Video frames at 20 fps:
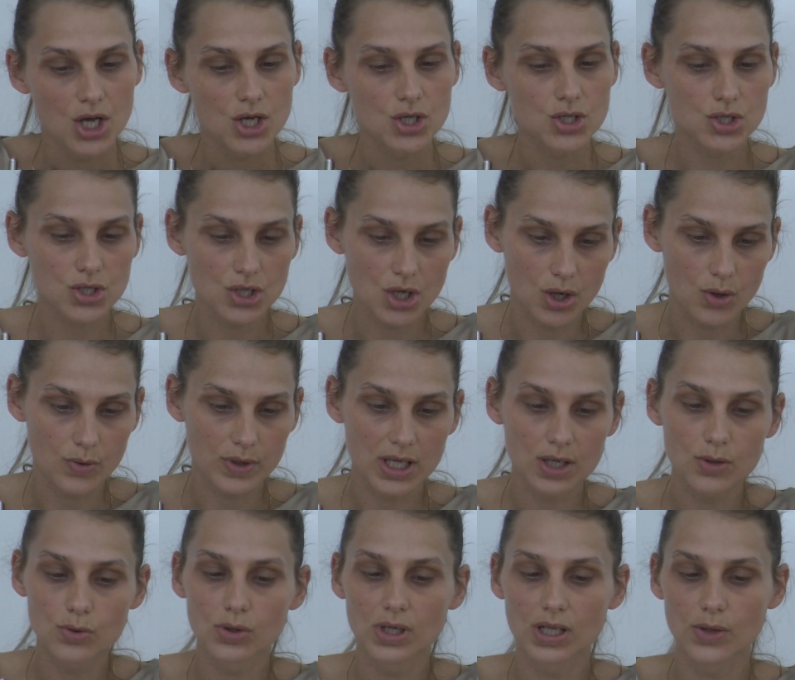So
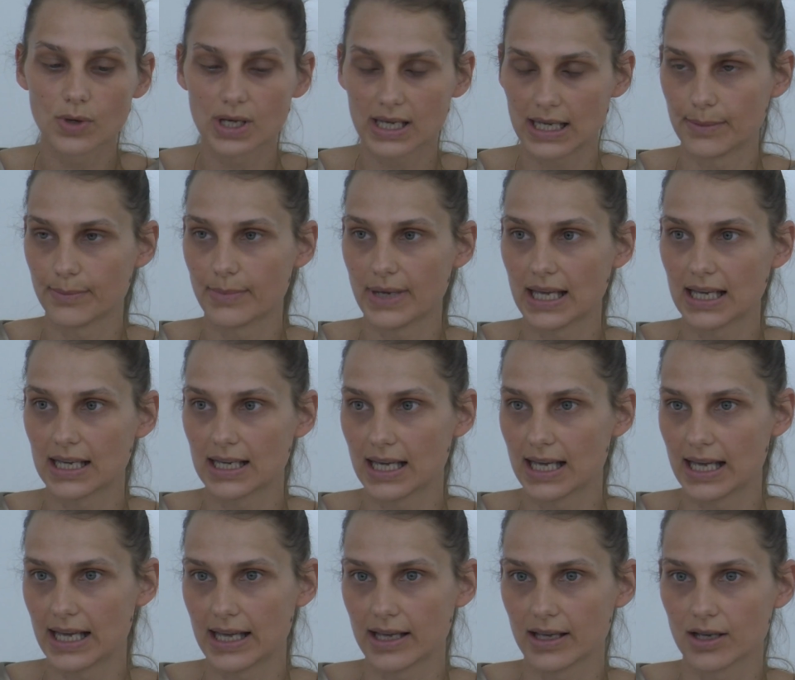equally we can make a
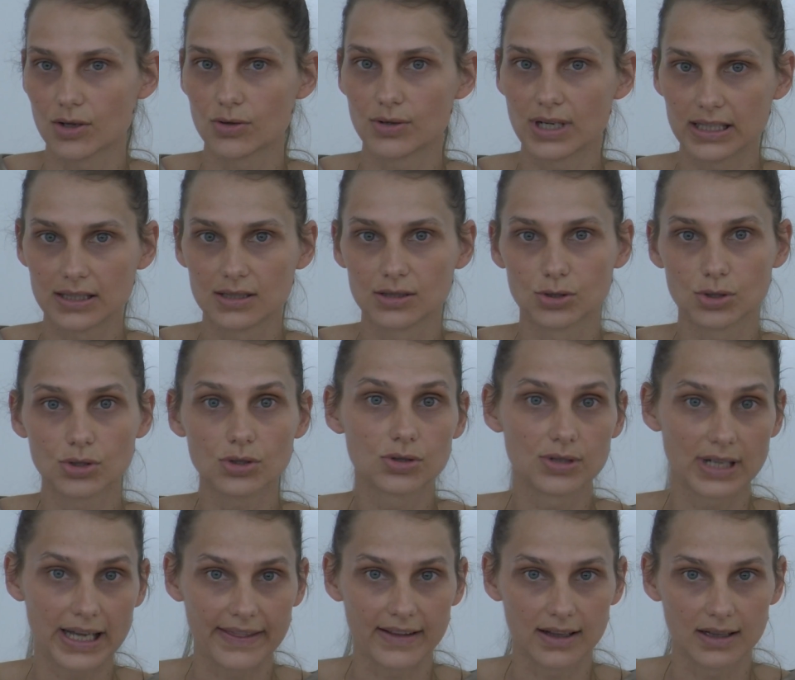
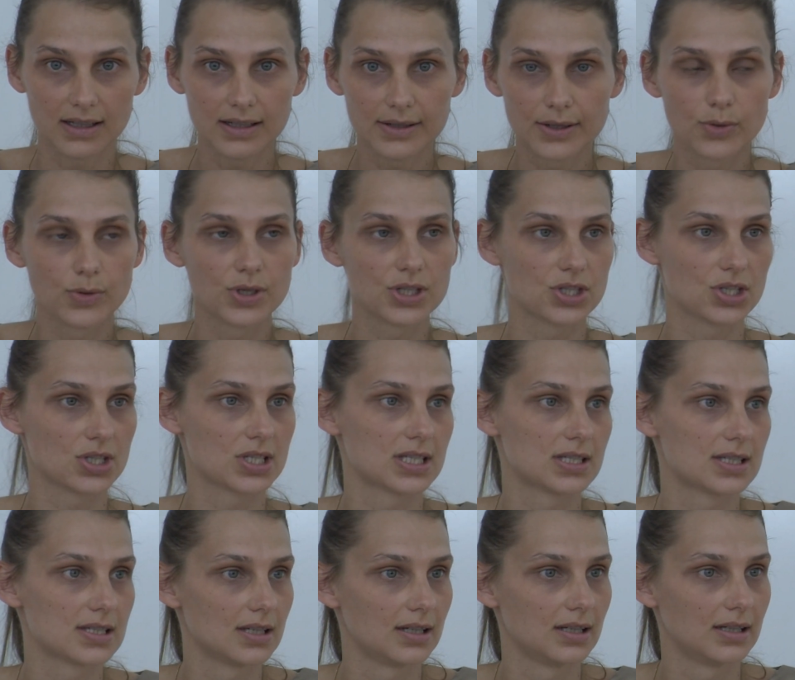cradle-to-cradle, which is
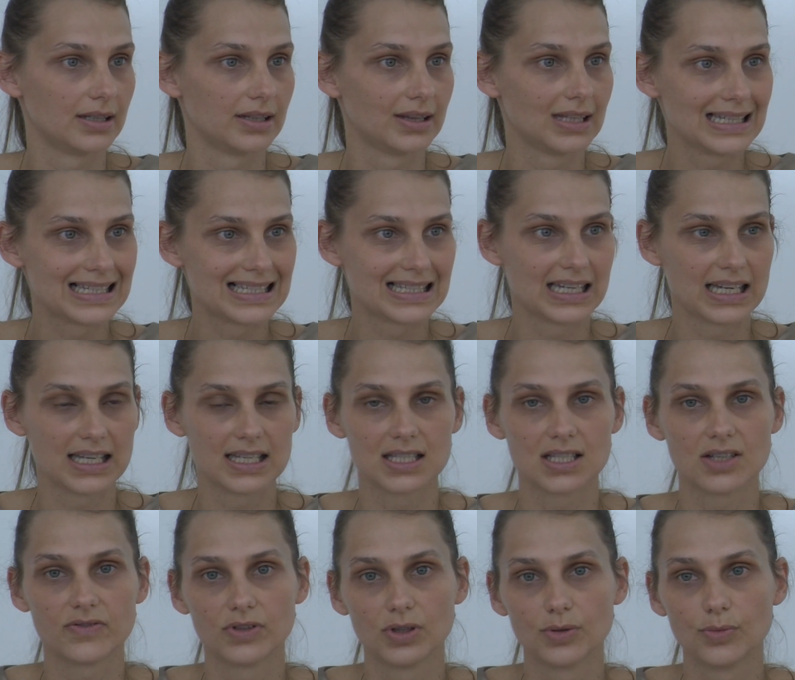these days
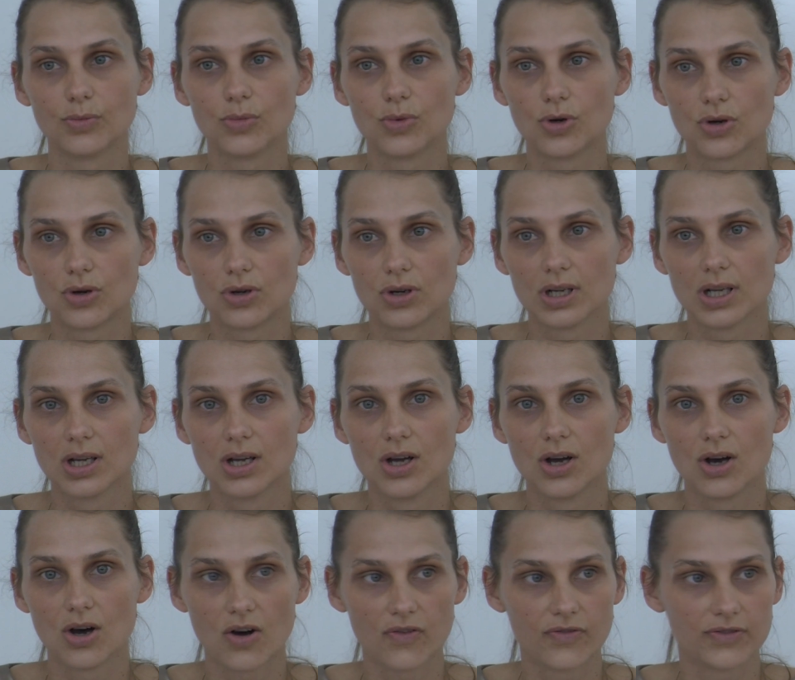even more
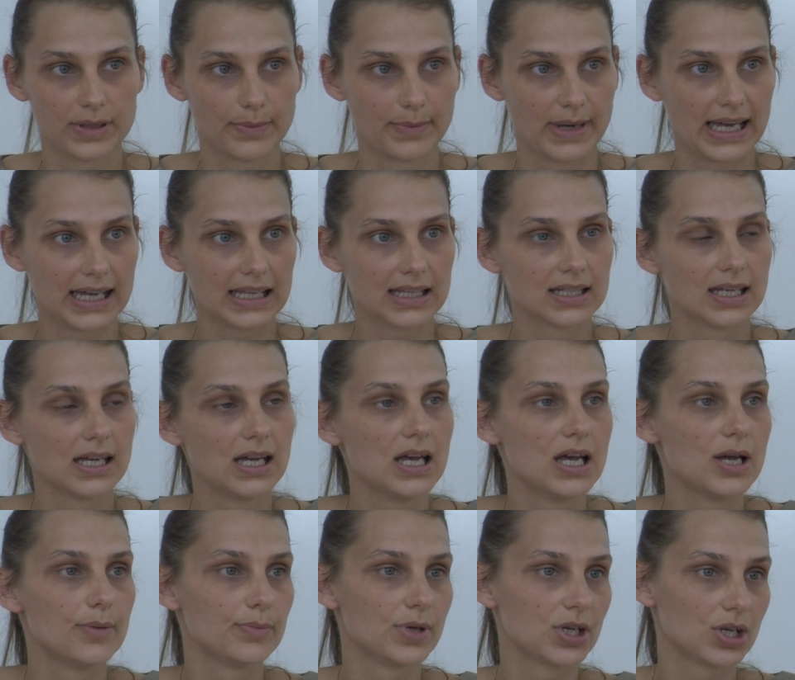often made
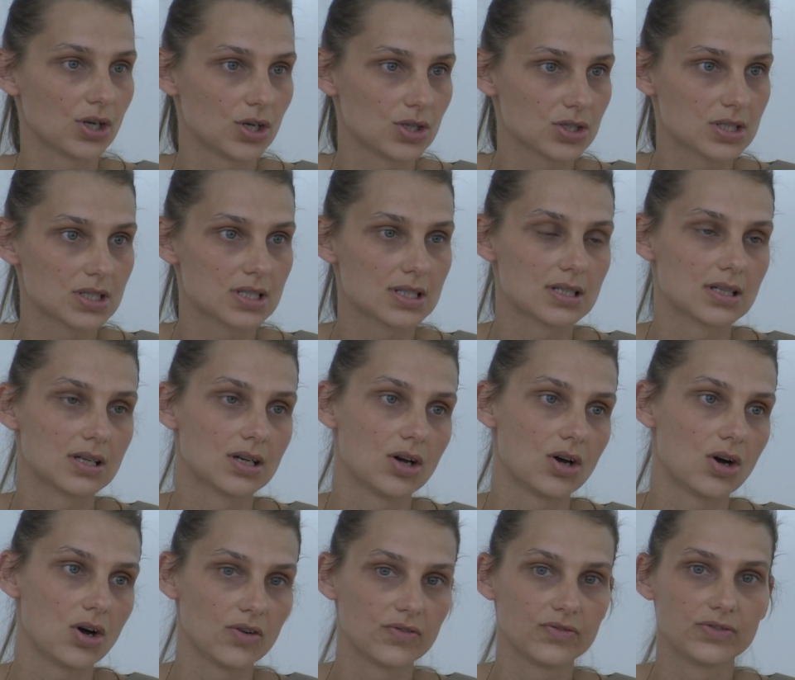because
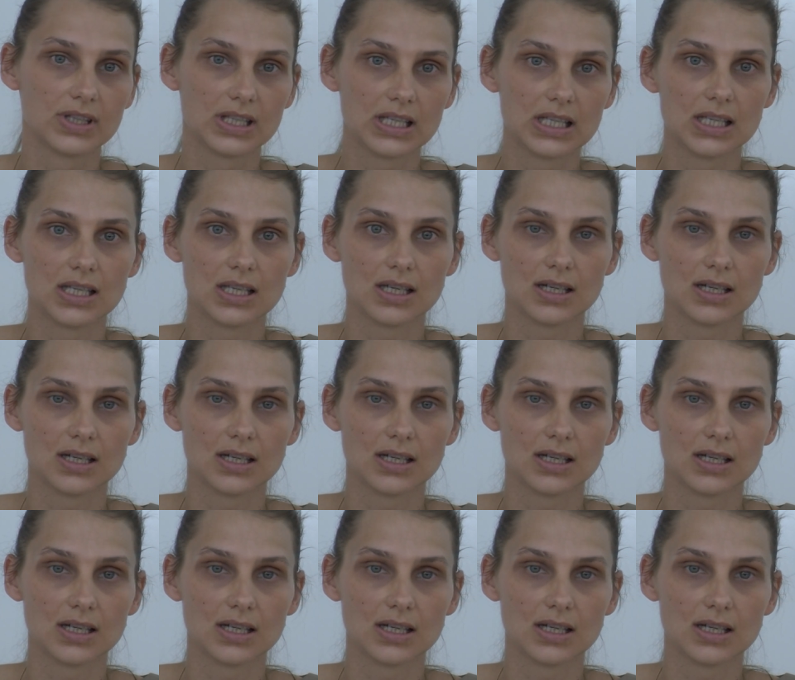of the